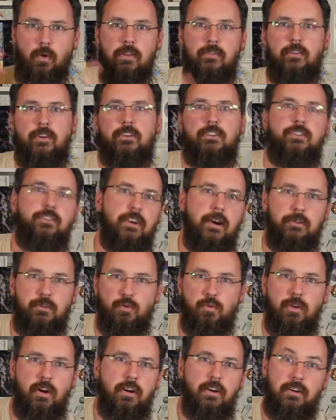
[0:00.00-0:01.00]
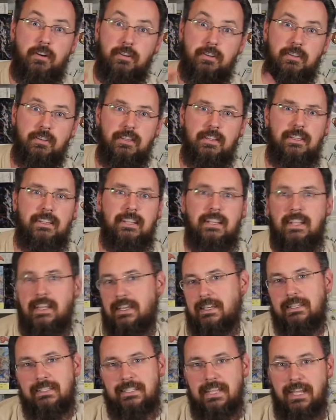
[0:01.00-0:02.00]
first year I was a runner.
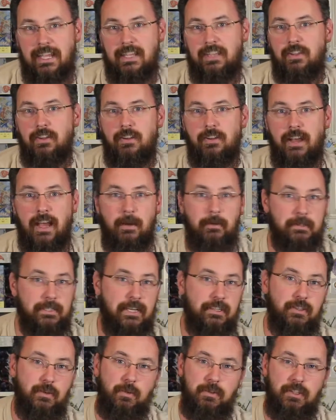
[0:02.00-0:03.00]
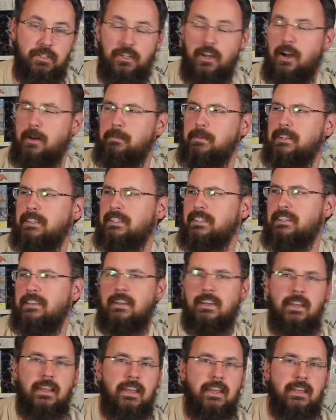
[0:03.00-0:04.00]
The second year I was actually one of the zombies.
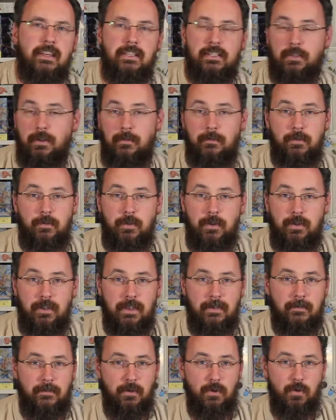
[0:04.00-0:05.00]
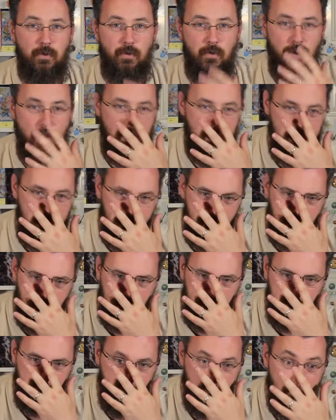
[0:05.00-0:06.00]
So if you
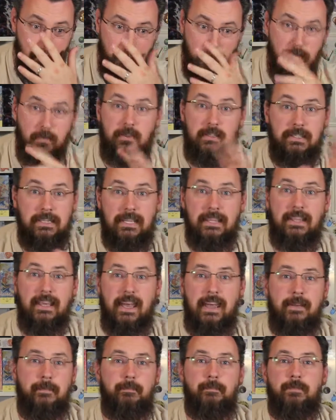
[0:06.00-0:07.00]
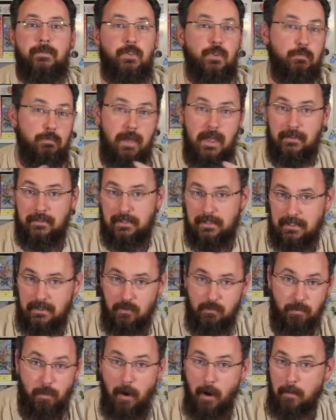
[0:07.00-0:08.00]
did that,
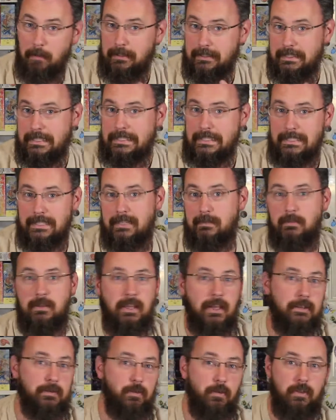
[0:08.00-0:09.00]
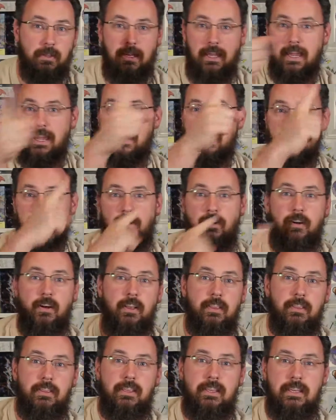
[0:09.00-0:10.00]
you probably did see me. I was one of the guys
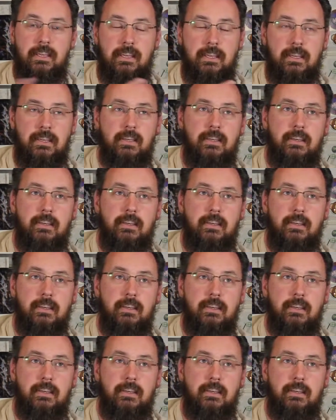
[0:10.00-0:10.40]
on the